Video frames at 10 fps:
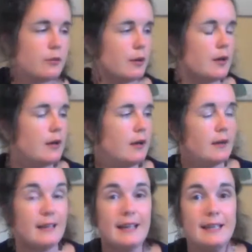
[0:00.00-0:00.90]
to
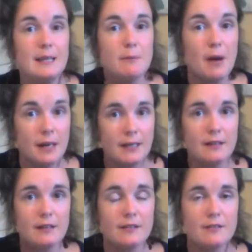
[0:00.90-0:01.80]
an E
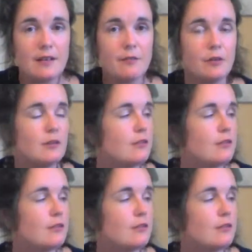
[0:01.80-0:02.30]
minor 7.